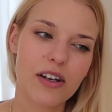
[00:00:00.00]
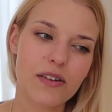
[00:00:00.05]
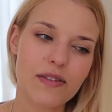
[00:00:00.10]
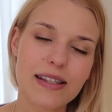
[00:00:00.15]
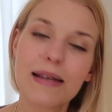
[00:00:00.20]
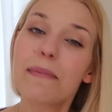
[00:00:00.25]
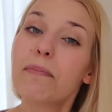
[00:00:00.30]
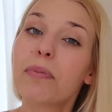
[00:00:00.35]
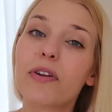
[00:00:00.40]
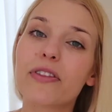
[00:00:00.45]

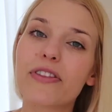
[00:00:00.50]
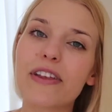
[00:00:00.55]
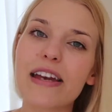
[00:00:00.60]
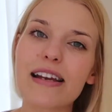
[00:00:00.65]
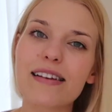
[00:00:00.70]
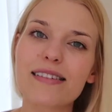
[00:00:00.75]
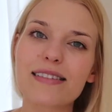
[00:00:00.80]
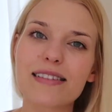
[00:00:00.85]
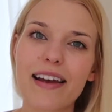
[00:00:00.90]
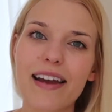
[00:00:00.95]
simple
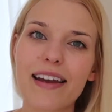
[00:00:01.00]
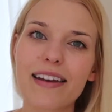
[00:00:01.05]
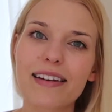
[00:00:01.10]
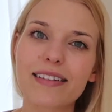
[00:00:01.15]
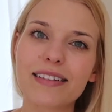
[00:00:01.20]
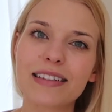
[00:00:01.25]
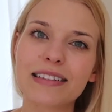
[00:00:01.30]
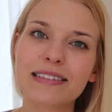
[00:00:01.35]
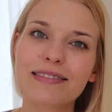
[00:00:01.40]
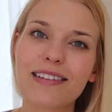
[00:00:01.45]
things
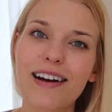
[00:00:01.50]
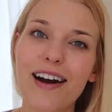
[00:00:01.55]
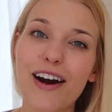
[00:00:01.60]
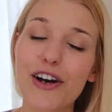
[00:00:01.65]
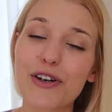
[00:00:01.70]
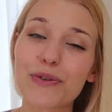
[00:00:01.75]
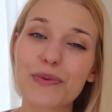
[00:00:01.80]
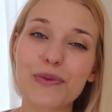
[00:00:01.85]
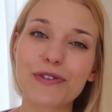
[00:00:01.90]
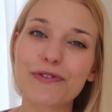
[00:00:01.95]
like
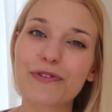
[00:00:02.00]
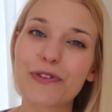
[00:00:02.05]
hardwood